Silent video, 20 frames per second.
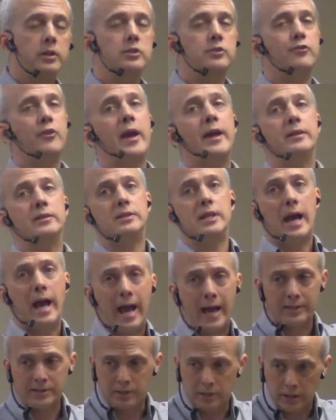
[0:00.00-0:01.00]
is
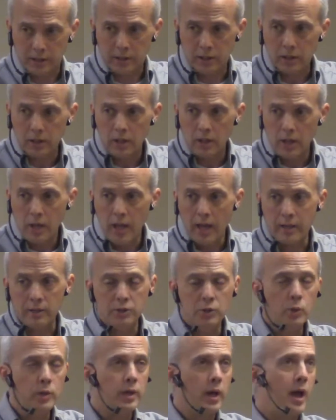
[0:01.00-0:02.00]
fantastic
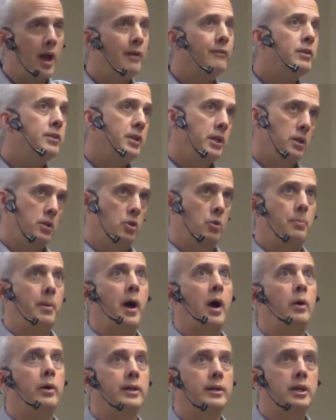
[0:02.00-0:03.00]
and doing everything in your
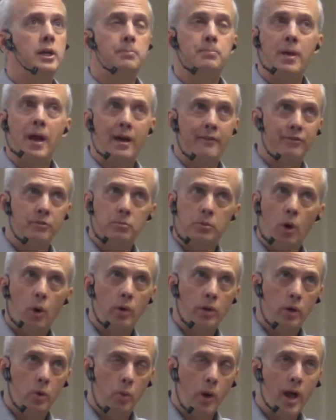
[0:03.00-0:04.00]
power to keep that from
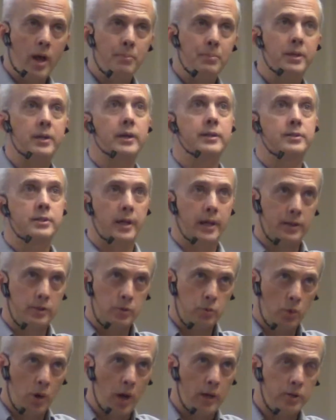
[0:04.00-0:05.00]
going away, because
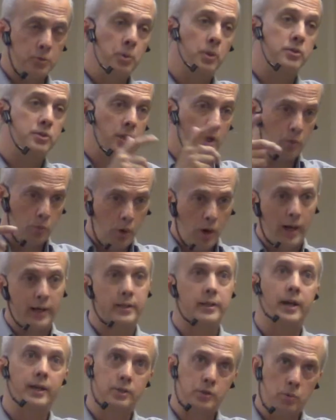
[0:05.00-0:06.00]
guess what? You're supposed to say
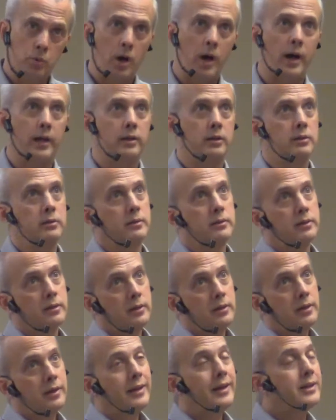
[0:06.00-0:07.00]
what? Guess what?
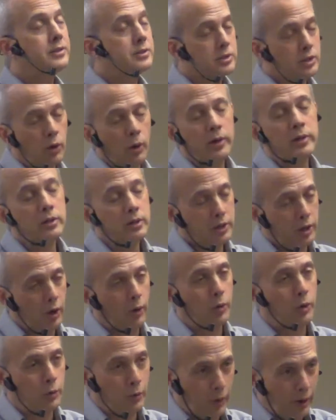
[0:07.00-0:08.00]
It's going to
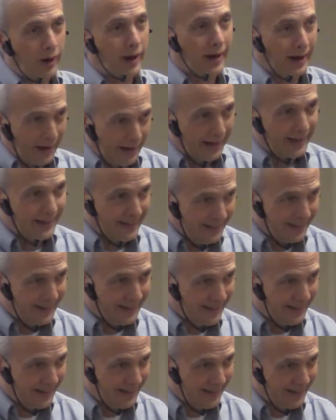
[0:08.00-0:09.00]
go away.
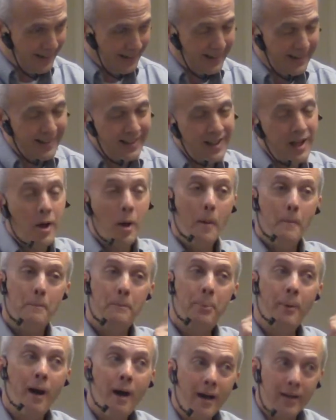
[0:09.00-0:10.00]

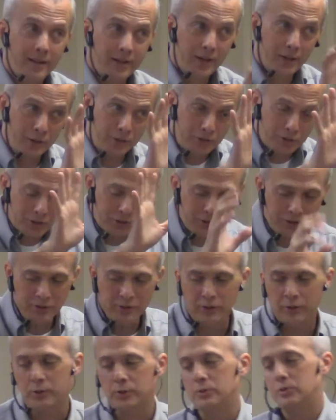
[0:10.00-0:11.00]
But here's the good
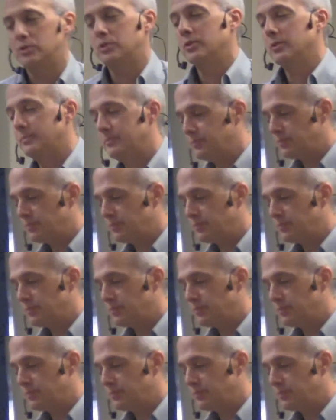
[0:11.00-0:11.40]
news.